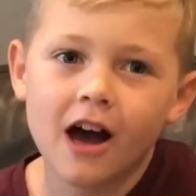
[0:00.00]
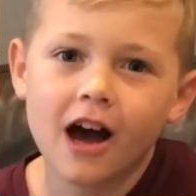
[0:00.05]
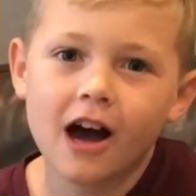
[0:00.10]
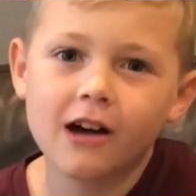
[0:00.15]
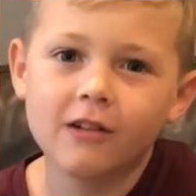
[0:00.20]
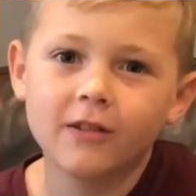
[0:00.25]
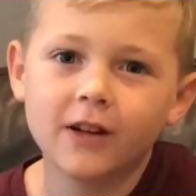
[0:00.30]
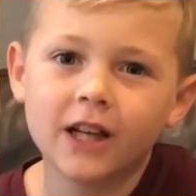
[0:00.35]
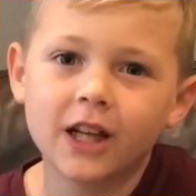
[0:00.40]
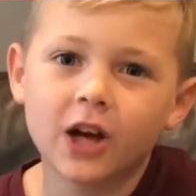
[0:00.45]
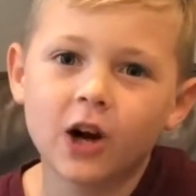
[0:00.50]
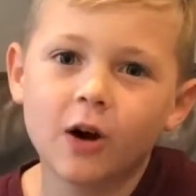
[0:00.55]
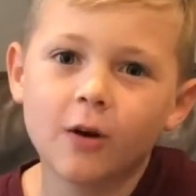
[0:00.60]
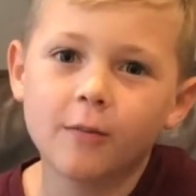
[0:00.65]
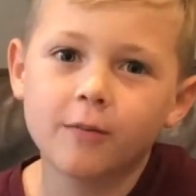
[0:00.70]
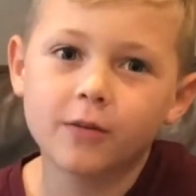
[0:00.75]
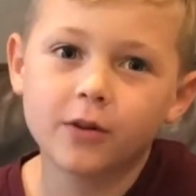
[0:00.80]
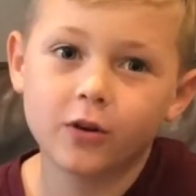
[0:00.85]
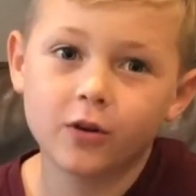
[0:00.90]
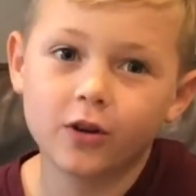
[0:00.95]
I really
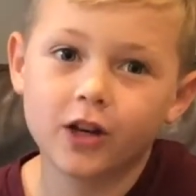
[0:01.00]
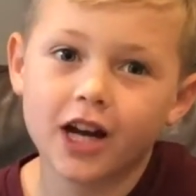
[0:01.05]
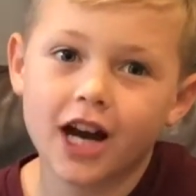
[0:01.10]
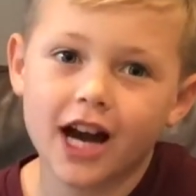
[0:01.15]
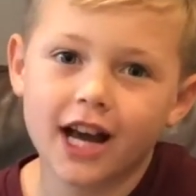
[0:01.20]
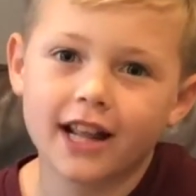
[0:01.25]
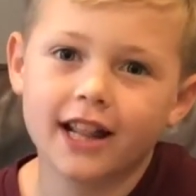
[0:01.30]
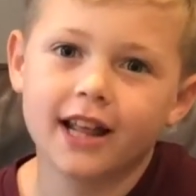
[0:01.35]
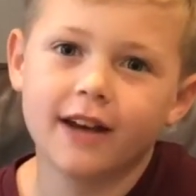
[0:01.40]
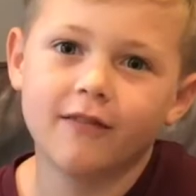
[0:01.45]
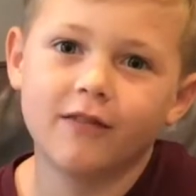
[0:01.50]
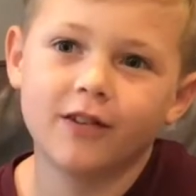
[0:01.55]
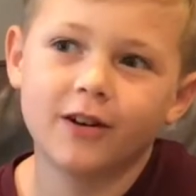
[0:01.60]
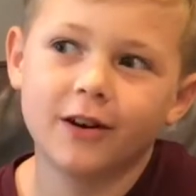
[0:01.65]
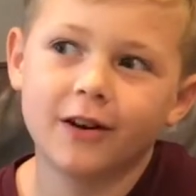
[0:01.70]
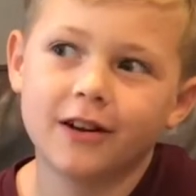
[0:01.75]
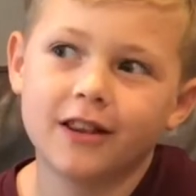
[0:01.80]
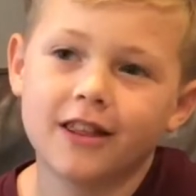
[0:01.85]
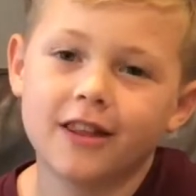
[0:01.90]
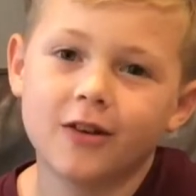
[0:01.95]
hope you guys have a
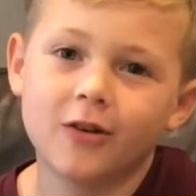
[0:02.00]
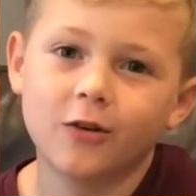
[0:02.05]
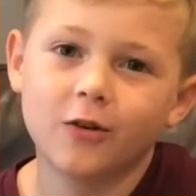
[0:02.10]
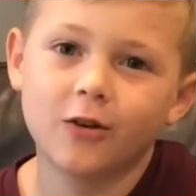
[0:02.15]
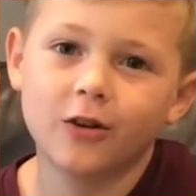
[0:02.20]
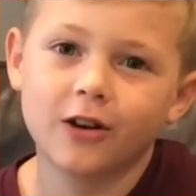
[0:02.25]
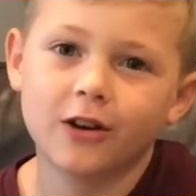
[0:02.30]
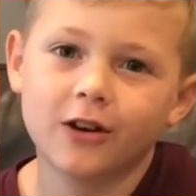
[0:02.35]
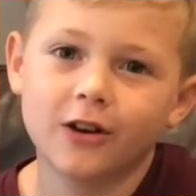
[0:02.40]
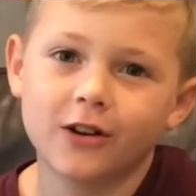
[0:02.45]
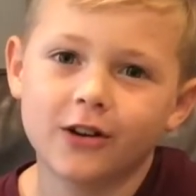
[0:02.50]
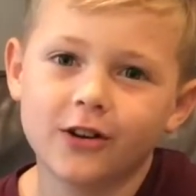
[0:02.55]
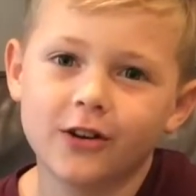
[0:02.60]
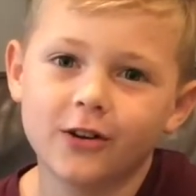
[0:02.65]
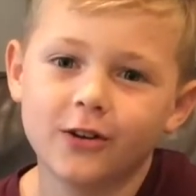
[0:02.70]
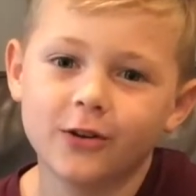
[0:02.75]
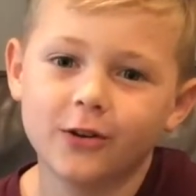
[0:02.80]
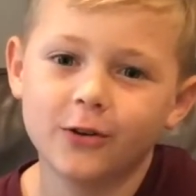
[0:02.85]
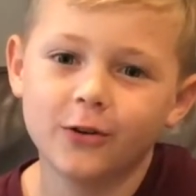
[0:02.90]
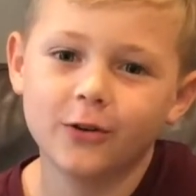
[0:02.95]
good school year
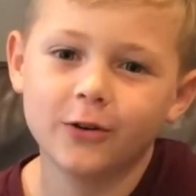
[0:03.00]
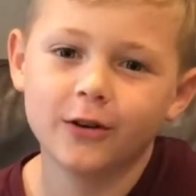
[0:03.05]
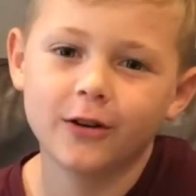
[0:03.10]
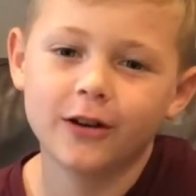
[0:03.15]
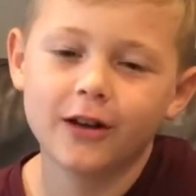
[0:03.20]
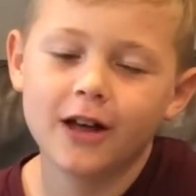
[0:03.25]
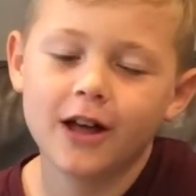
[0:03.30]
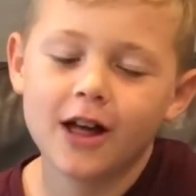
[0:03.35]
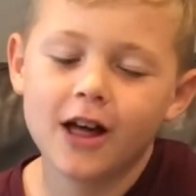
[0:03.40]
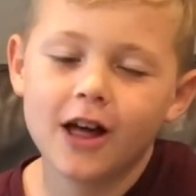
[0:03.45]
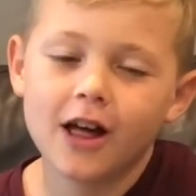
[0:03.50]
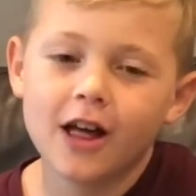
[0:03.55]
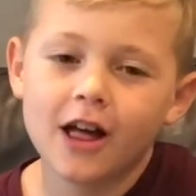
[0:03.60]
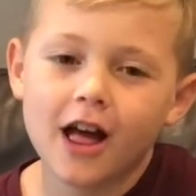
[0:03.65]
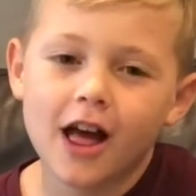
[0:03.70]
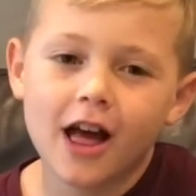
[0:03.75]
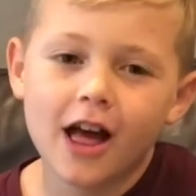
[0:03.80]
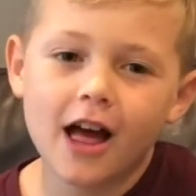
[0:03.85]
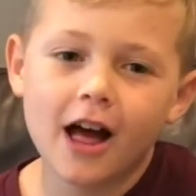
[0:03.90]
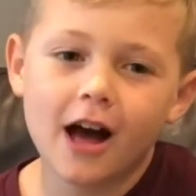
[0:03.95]
too.
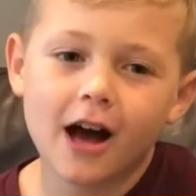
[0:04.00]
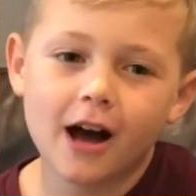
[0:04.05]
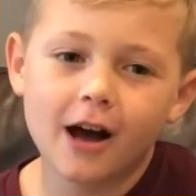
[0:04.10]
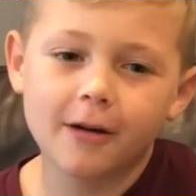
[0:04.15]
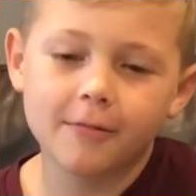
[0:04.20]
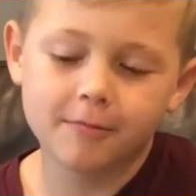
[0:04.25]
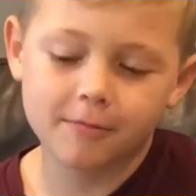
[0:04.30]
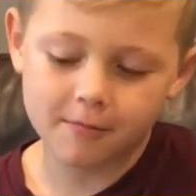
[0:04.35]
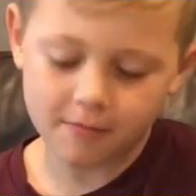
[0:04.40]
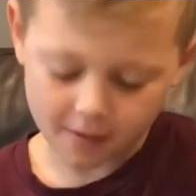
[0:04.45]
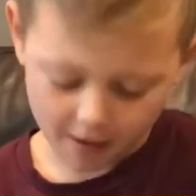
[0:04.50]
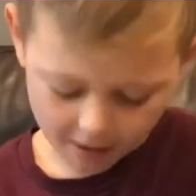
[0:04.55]
Um,